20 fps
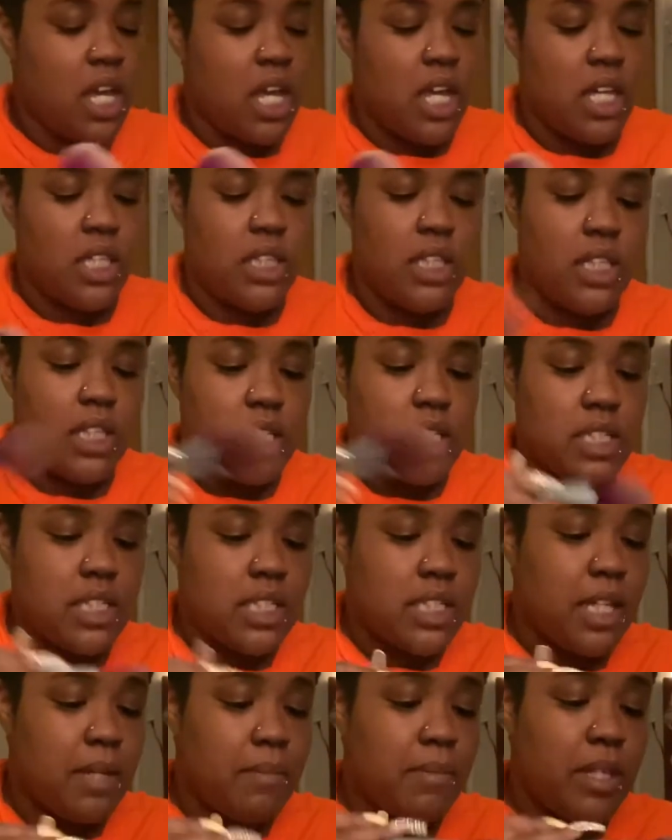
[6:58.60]
And then I
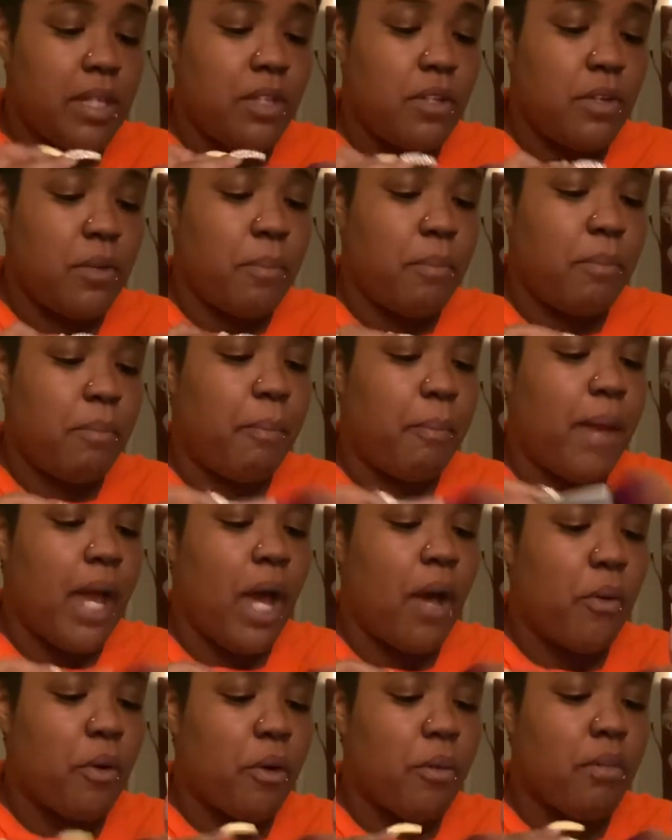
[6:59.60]
take my little
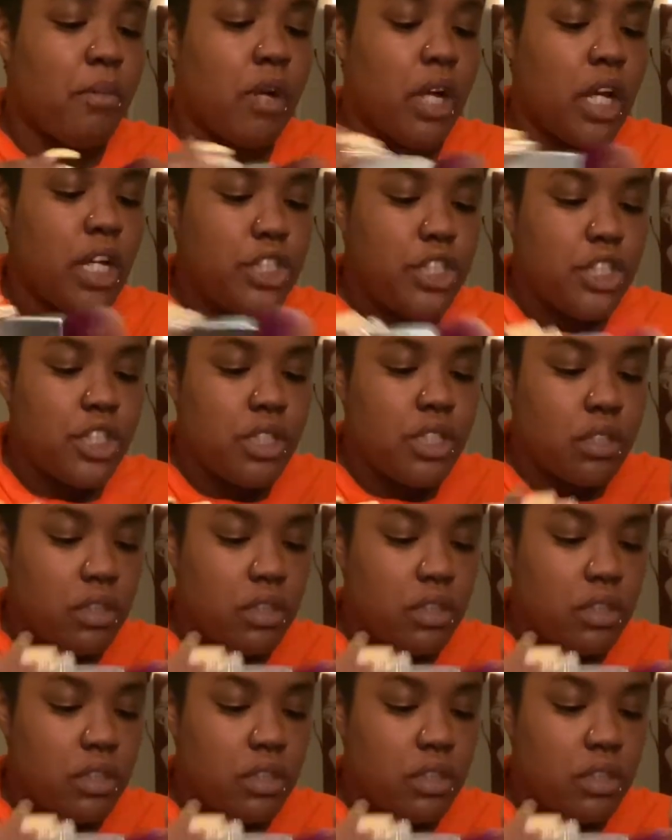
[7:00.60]
powder brush.